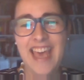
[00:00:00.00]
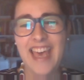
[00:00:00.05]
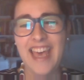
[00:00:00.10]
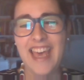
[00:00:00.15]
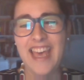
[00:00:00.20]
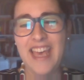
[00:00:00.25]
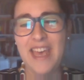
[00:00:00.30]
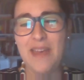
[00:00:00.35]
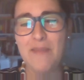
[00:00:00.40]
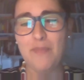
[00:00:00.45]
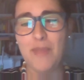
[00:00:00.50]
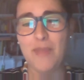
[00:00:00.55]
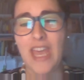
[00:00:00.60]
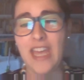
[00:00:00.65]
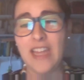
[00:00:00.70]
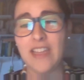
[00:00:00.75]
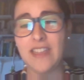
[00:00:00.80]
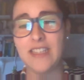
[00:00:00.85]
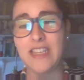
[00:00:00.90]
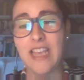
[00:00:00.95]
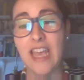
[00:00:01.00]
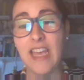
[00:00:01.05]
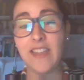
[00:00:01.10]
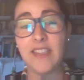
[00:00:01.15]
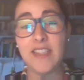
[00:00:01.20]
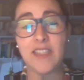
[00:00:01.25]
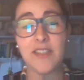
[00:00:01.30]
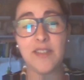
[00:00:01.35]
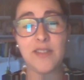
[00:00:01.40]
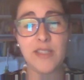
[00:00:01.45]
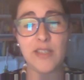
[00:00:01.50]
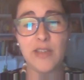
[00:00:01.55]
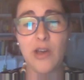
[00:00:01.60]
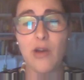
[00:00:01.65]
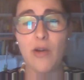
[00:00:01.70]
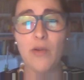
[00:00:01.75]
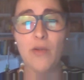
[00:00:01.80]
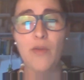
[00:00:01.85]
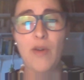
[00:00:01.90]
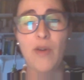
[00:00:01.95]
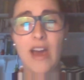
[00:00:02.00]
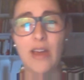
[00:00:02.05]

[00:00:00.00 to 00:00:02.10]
And 8 years ago,